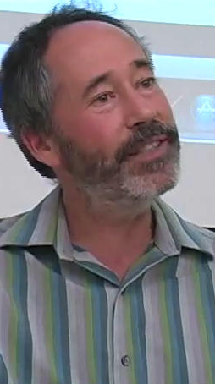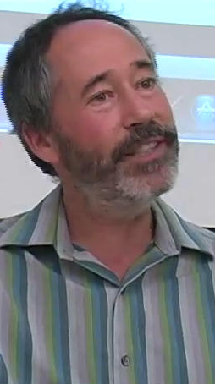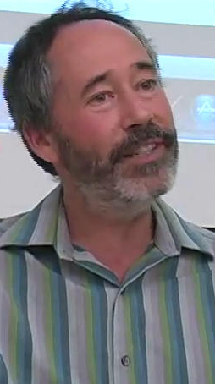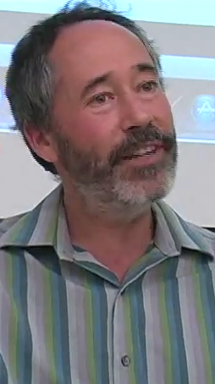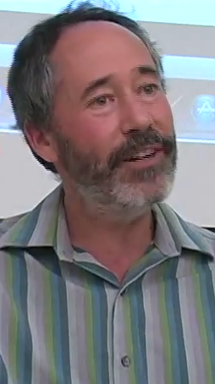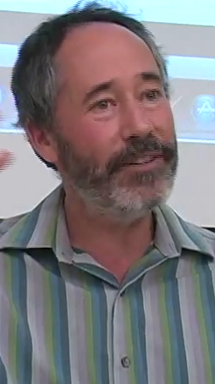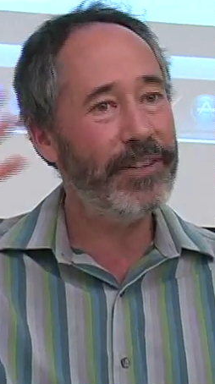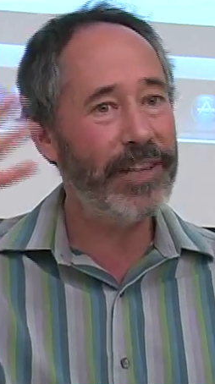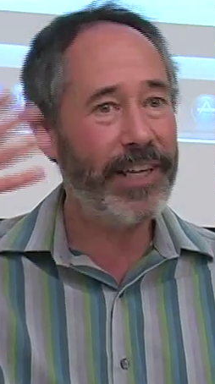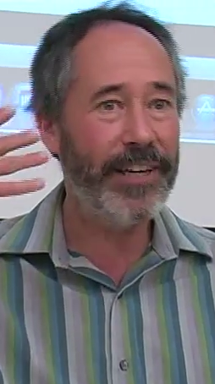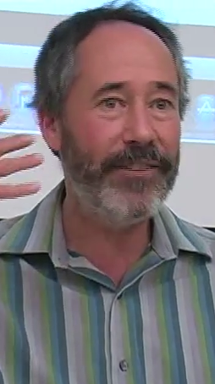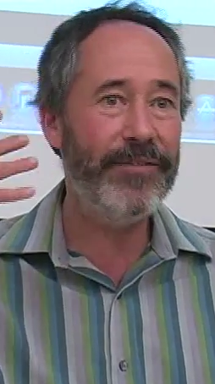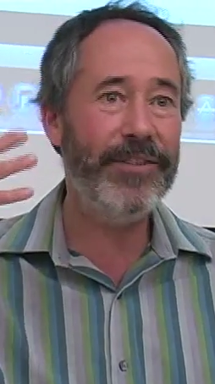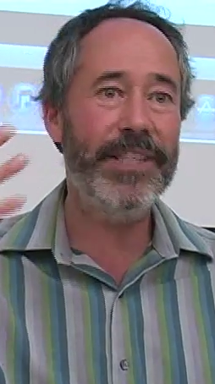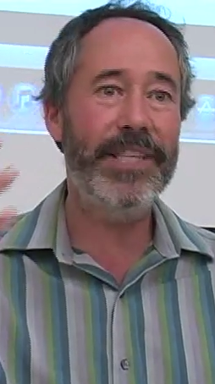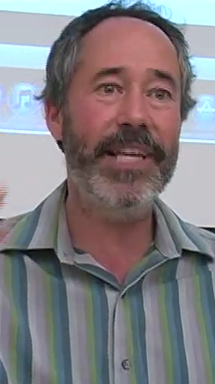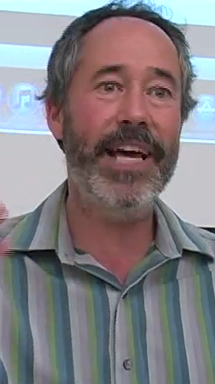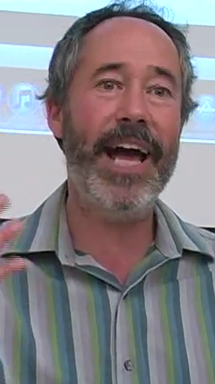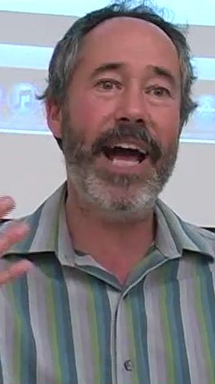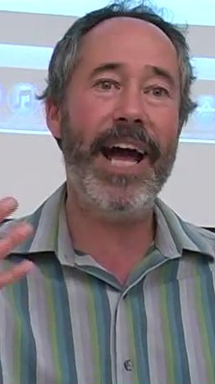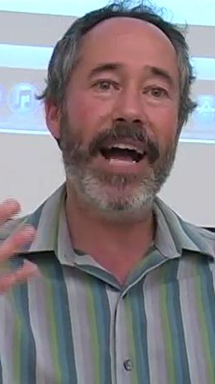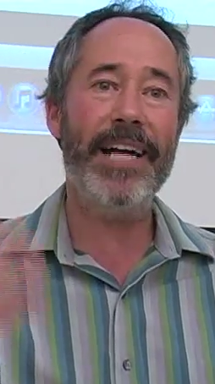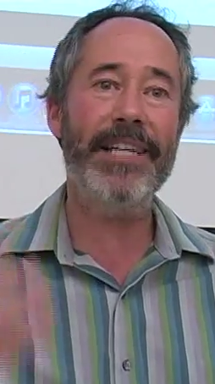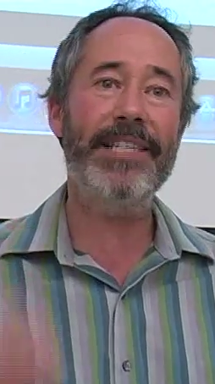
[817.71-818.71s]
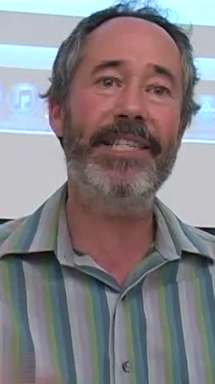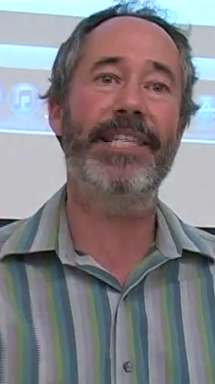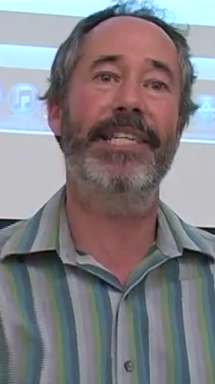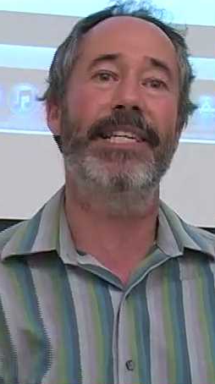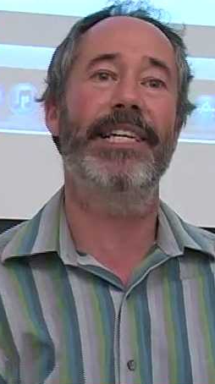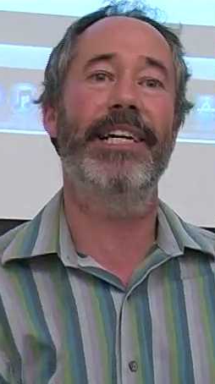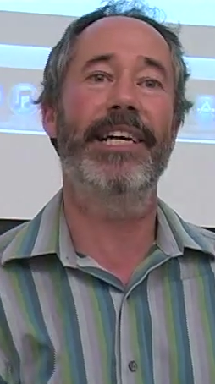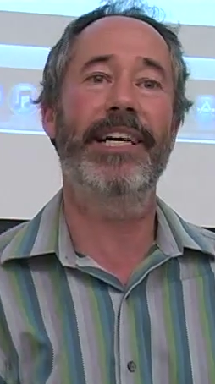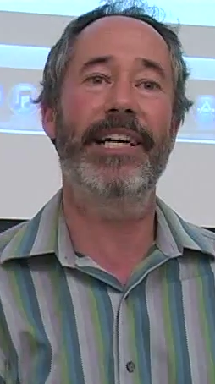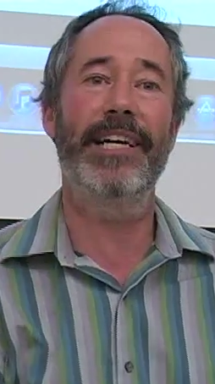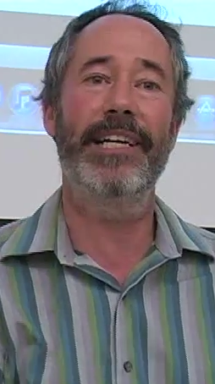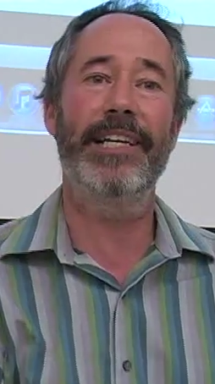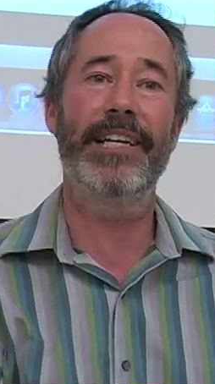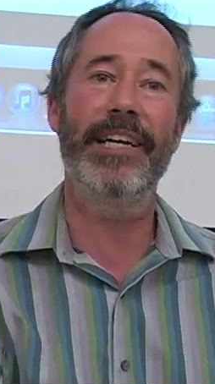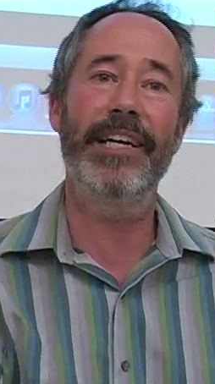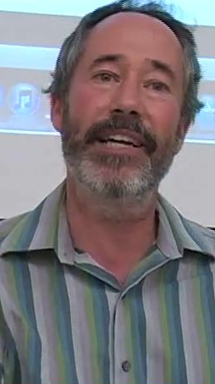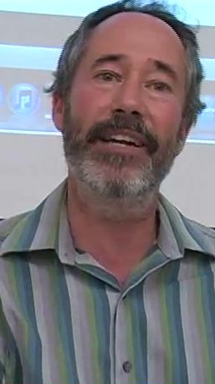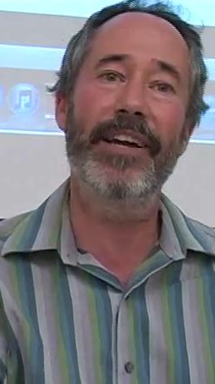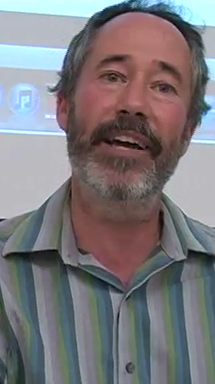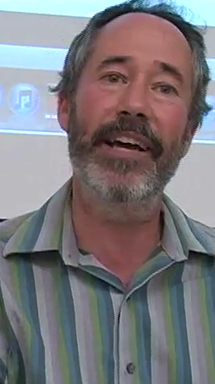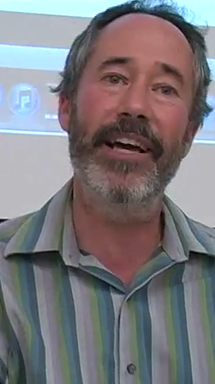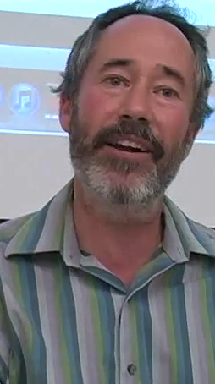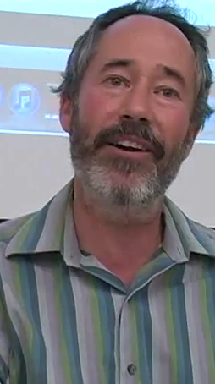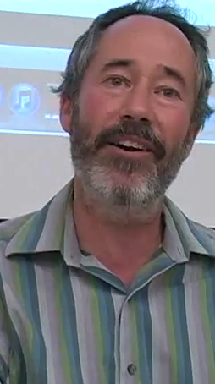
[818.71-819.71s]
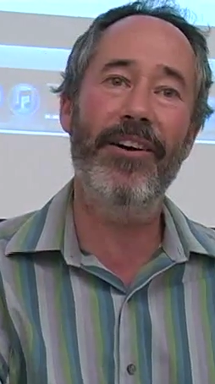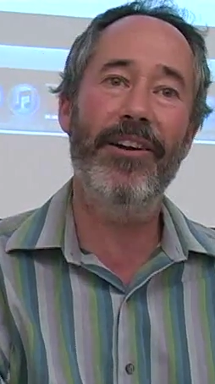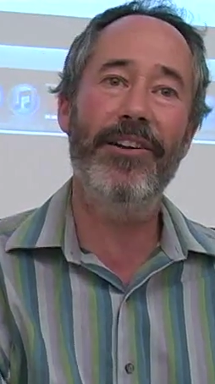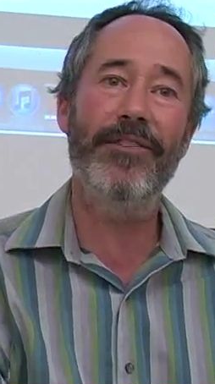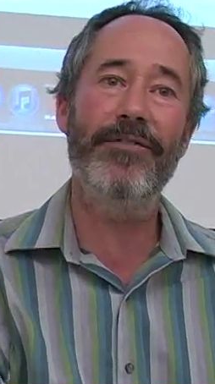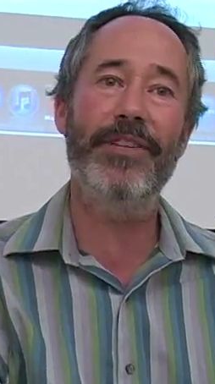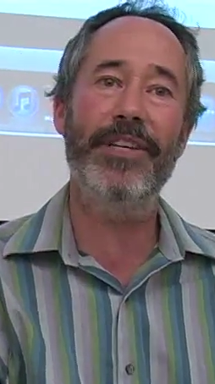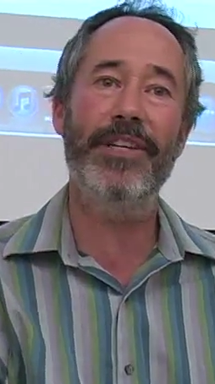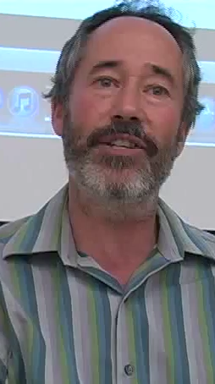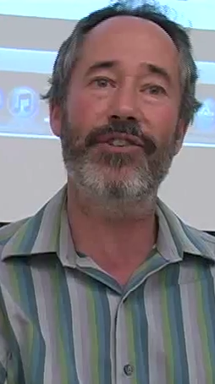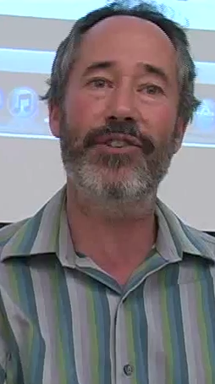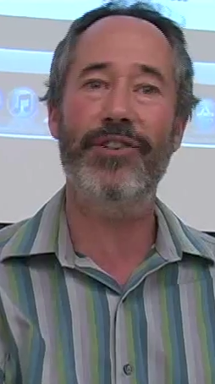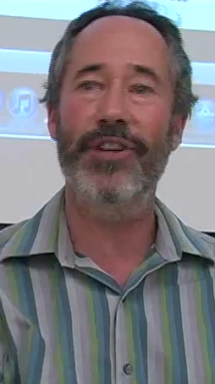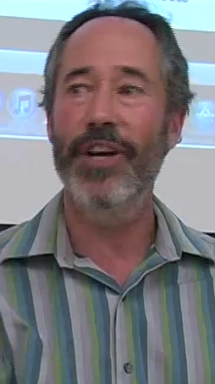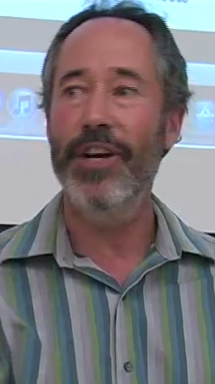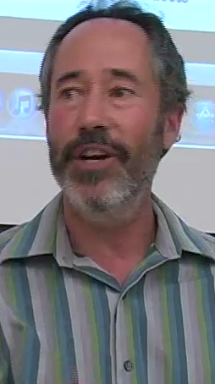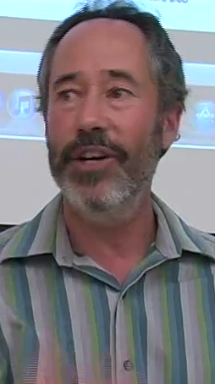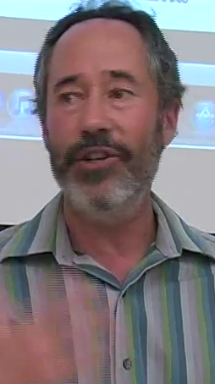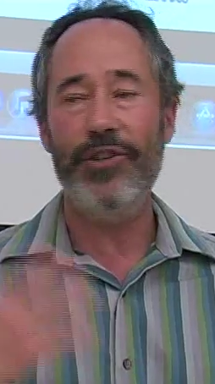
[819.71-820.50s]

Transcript: you know, given the accident and all of this,